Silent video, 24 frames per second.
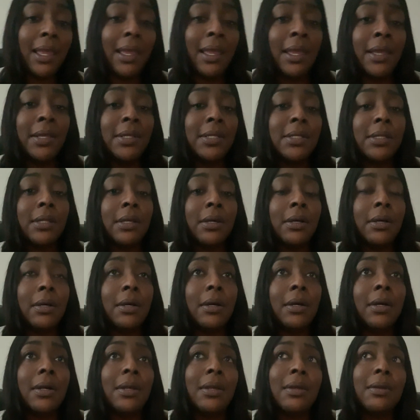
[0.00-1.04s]
it's
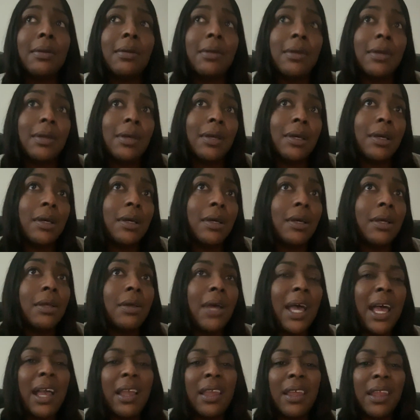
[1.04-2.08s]

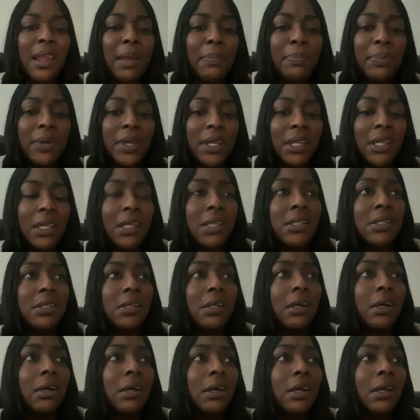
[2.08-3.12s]
how can I put it? It's
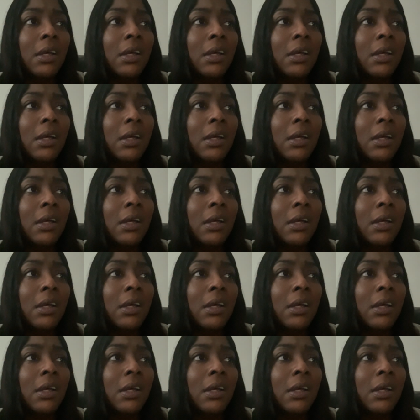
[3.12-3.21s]
an